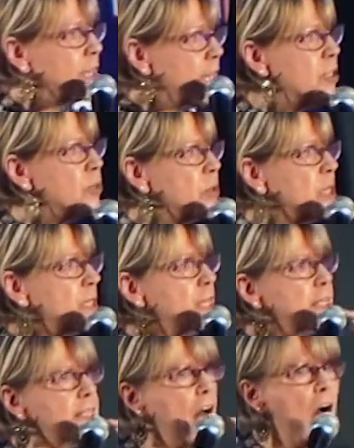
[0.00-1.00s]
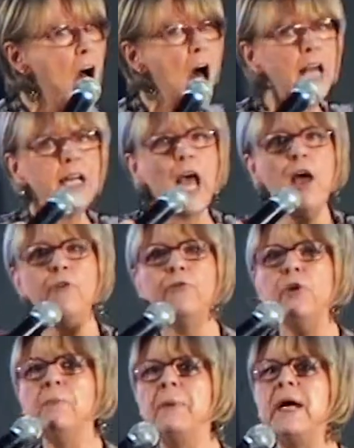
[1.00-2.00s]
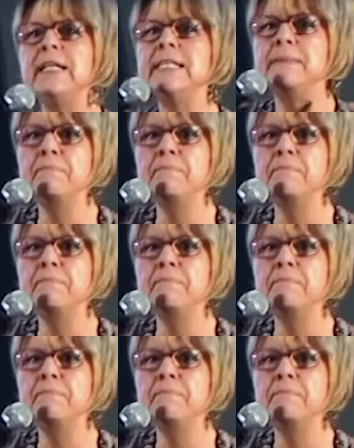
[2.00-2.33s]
Israel is on everybody's